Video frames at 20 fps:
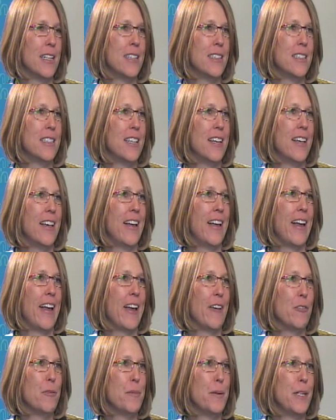And
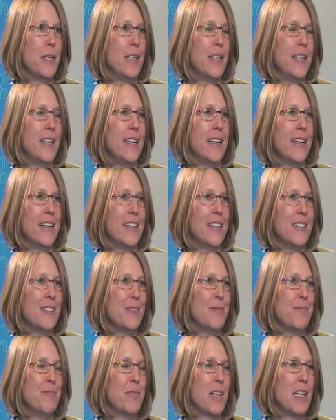it would be um,